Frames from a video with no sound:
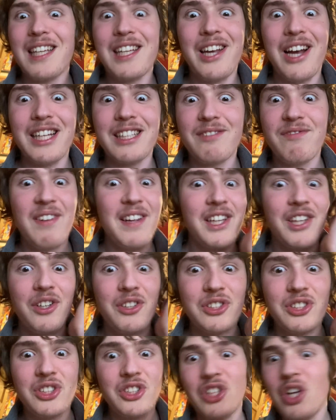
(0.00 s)
guys, thank you
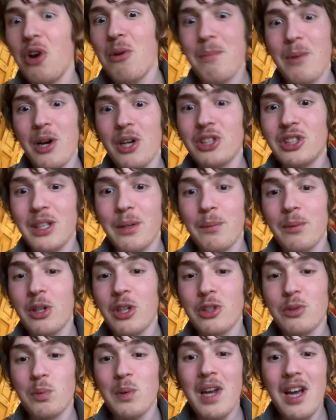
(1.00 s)
so much
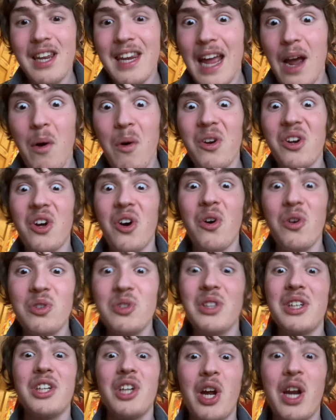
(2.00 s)
because we are now on
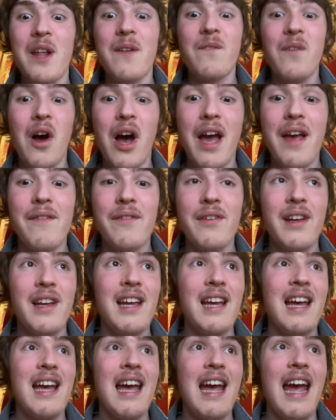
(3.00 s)
195
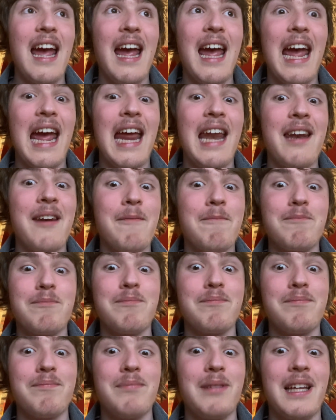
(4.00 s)
and
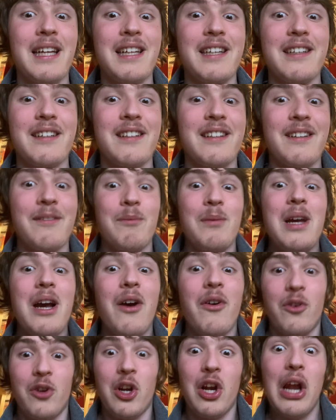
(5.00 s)
like we
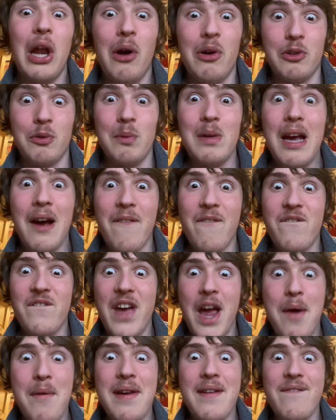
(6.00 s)
are close. We are
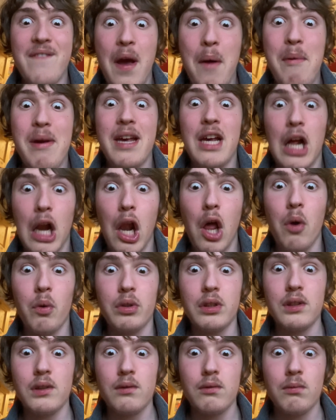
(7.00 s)
very, very
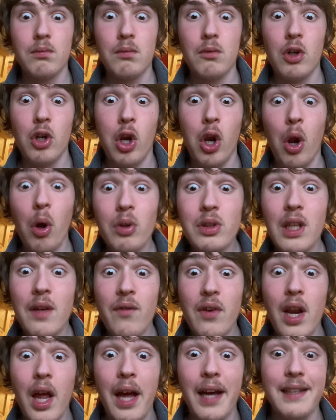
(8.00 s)
close. Closer
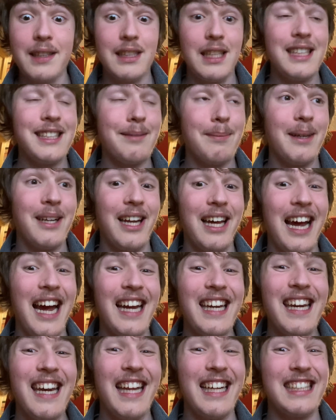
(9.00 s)
than I anticipated. Like, I
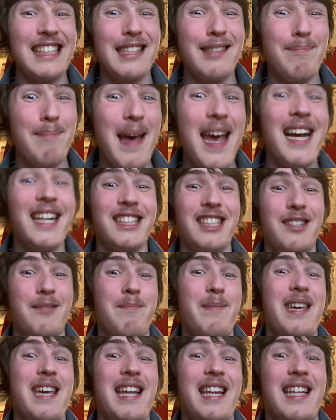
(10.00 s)
didn't expect to
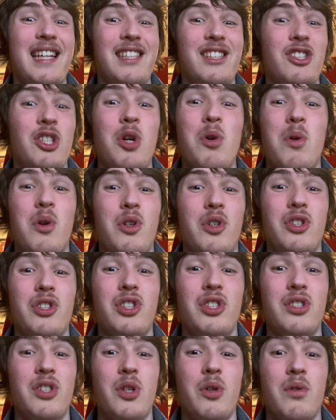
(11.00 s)
be hitting 200
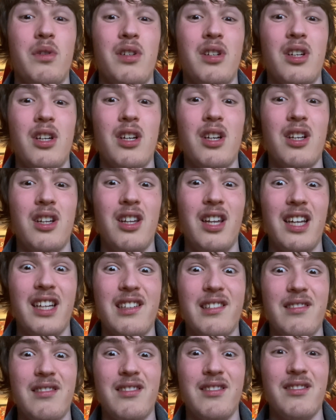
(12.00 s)
soon. Like,
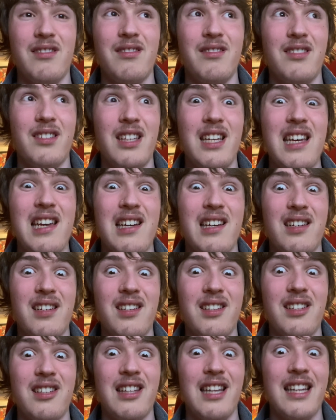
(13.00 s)
yeah,
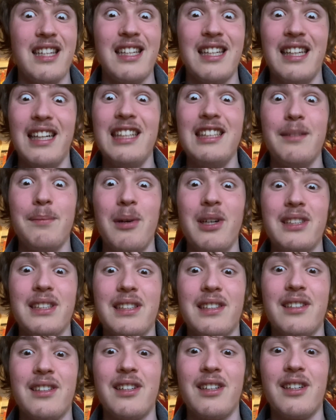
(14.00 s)
that's surprising.